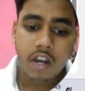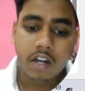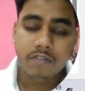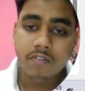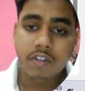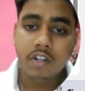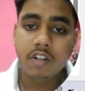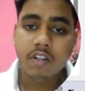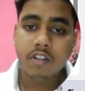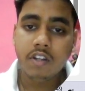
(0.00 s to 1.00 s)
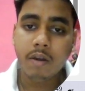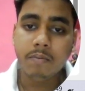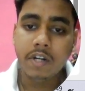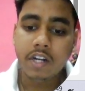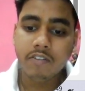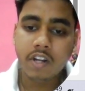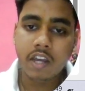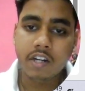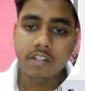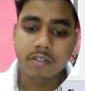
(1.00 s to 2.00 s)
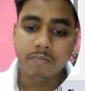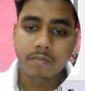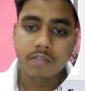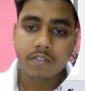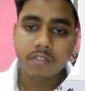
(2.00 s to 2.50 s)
and we will update our current sum.